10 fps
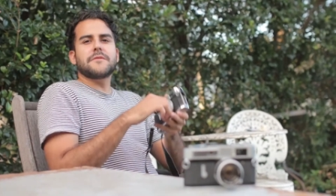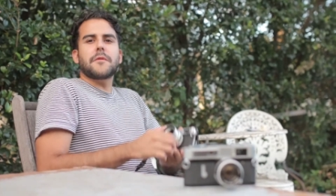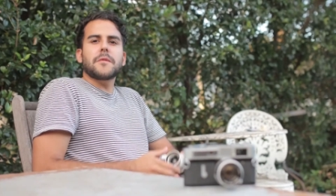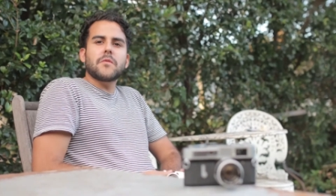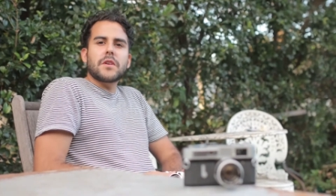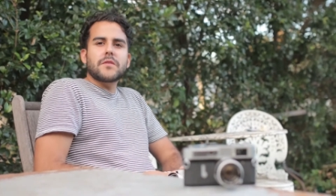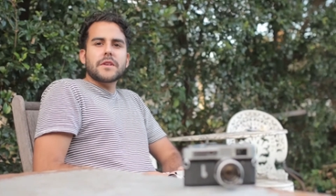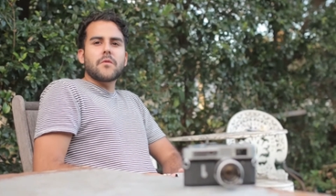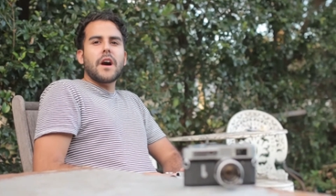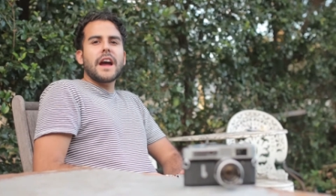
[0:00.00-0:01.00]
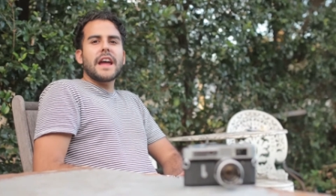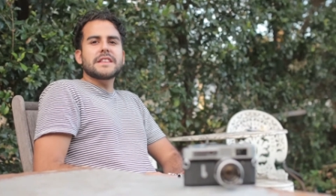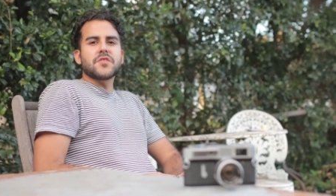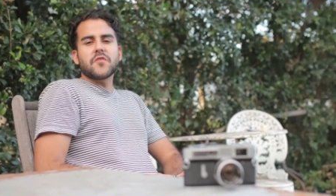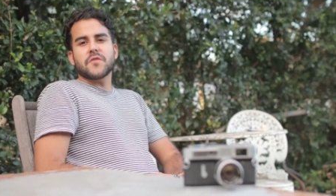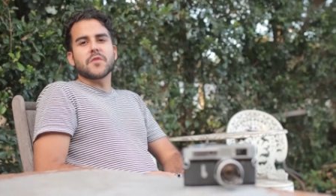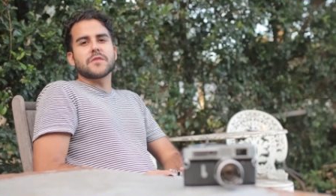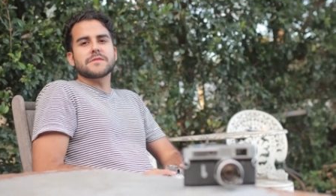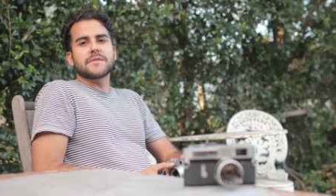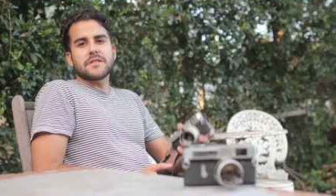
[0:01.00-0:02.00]
you're probably wondering why zone
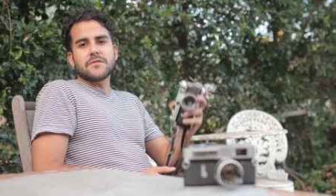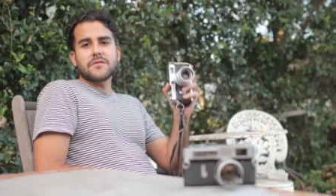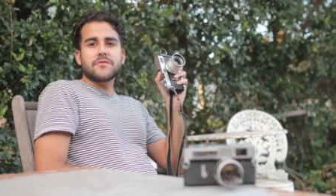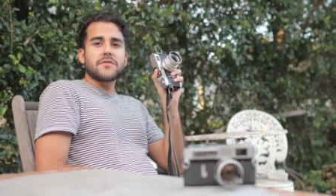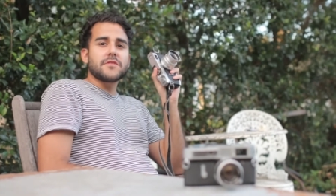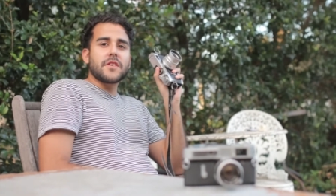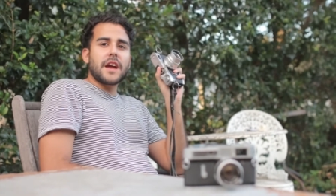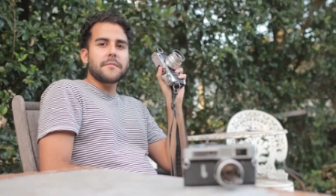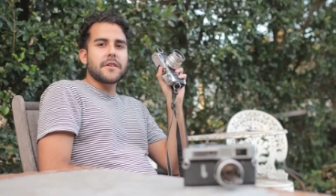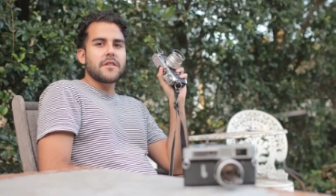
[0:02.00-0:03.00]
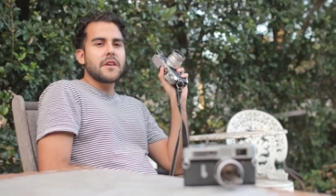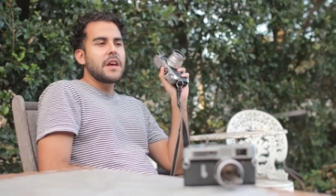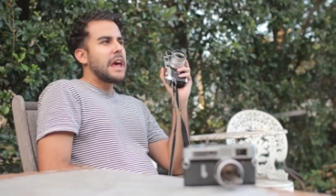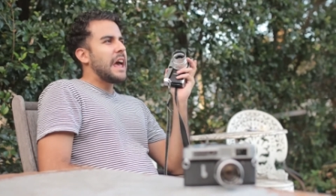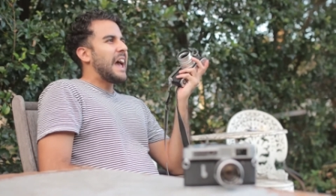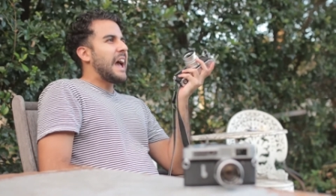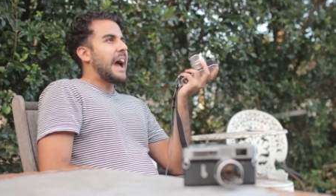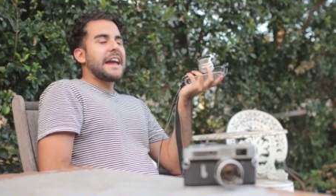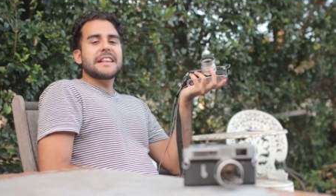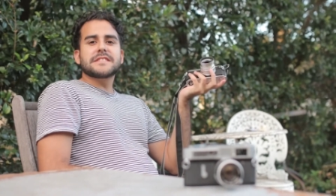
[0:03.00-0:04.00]
focus when you can look through your camera.
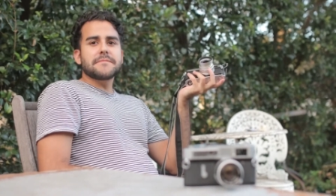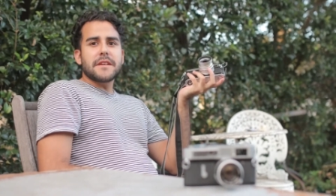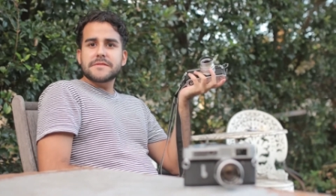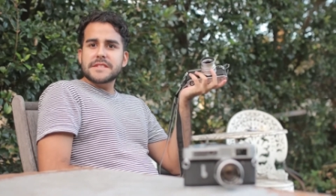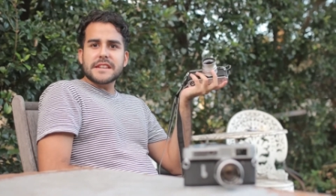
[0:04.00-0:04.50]
Sometimes it's